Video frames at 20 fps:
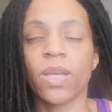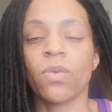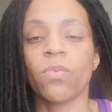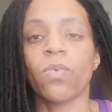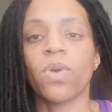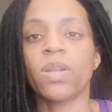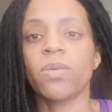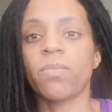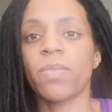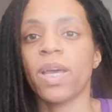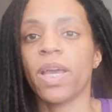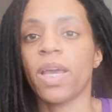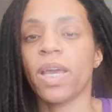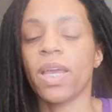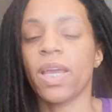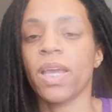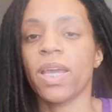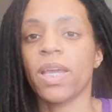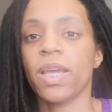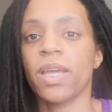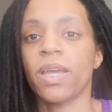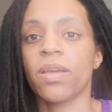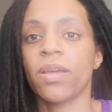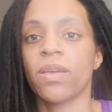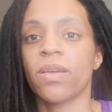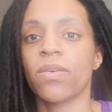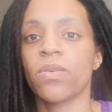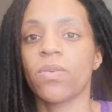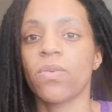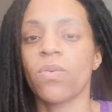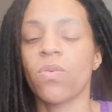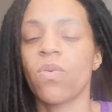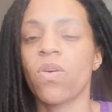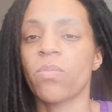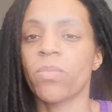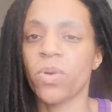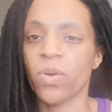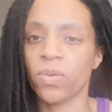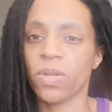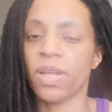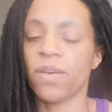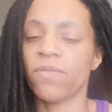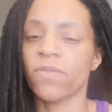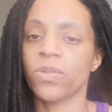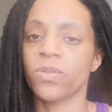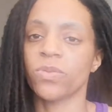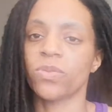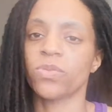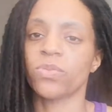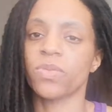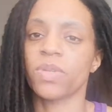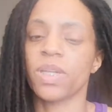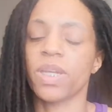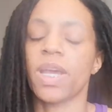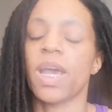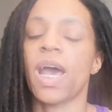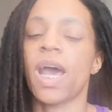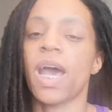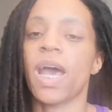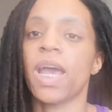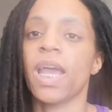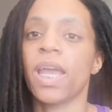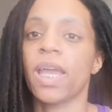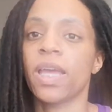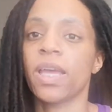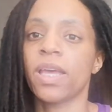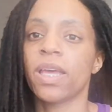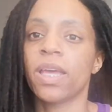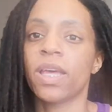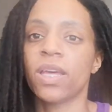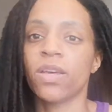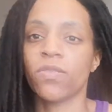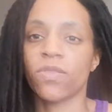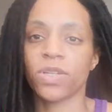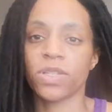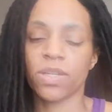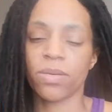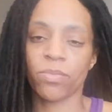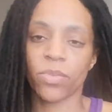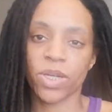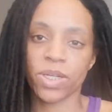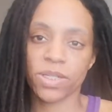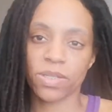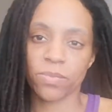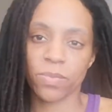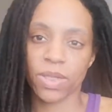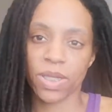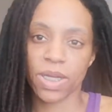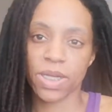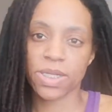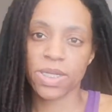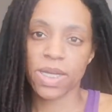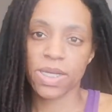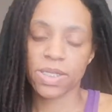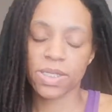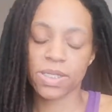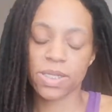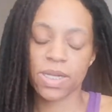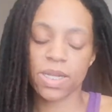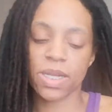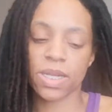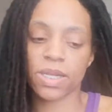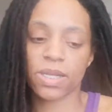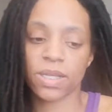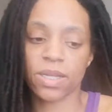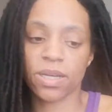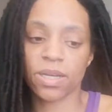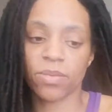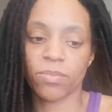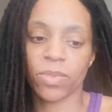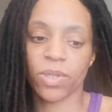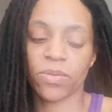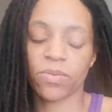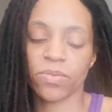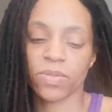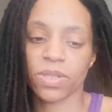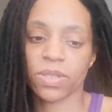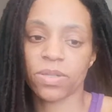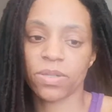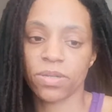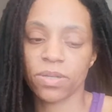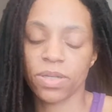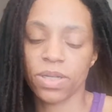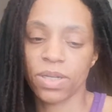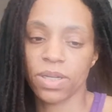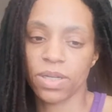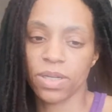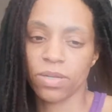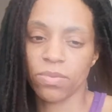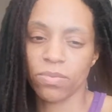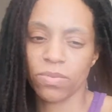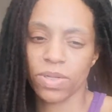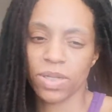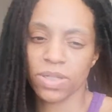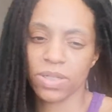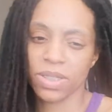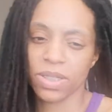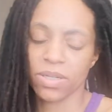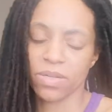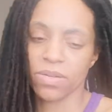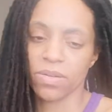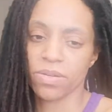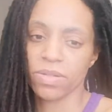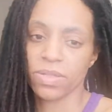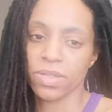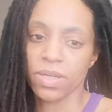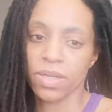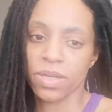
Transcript: one of my hormone levels was really high for some reason when they tested it. Um, it was uh, what is it called?